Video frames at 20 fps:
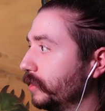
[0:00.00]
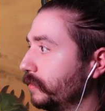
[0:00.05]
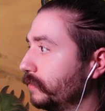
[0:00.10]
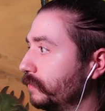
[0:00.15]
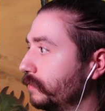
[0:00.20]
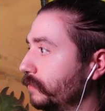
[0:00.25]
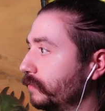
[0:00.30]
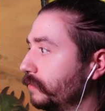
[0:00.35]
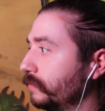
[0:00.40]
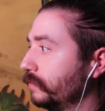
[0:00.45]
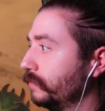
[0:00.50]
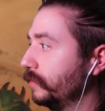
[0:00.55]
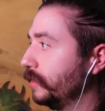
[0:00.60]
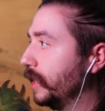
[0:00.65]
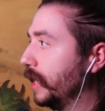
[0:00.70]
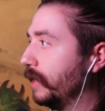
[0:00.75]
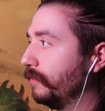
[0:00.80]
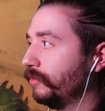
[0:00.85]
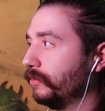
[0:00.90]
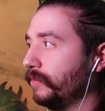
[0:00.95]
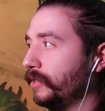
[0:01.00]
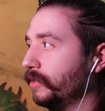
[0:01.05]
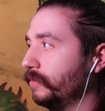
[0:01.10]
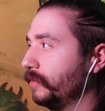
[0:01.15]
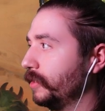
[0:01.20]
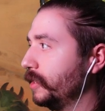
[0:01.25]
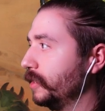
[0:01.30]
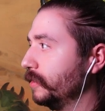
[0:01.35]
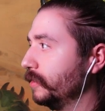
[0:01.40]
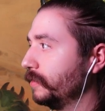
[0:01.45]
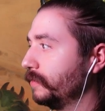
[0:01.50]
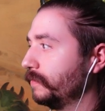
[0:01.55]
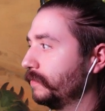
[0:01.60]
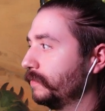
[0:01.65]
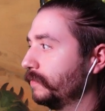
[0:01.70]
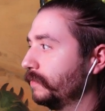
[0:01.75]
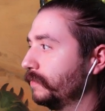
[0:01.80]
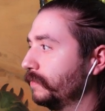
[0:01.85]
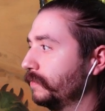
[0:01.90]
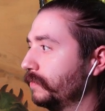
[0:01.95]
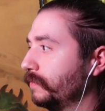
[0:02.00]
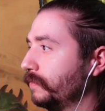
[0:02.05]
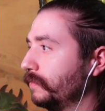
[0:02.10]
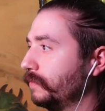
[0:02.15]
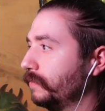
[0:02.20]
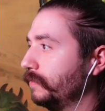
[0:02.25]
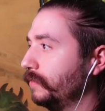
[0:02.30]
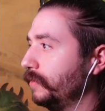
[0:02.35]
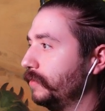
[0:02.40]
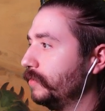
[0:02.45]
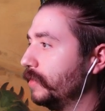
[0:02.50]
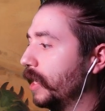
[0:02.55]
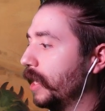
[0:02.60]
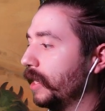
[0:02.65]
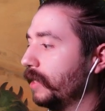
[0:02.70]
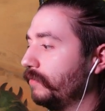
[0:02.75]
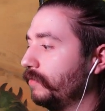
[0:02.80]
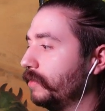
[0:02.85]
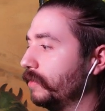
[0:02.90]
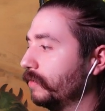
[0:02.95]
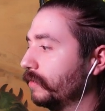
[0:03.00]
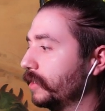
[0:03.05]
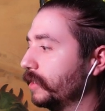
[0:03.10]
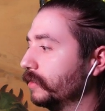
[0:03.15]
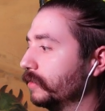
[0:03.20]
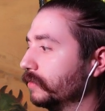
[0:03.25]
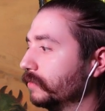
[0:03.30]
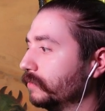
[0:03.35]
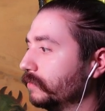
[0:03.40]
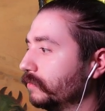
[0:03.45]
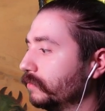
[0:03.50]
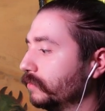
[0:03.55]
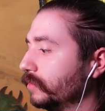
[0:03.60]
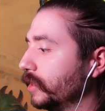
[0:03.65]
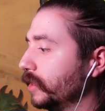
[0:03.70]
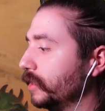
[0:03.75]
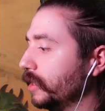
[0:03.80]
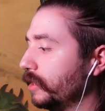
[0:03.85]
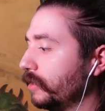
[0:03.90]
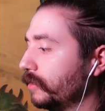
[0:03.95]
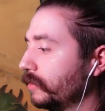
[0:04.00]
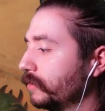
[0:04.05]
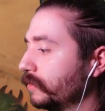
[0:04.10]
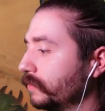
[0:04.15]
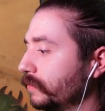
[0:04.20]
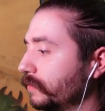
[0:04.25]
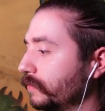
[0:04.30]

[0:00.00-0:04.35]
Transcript: it. You have to be able to kill it. You die if you don't kill Bloodletter.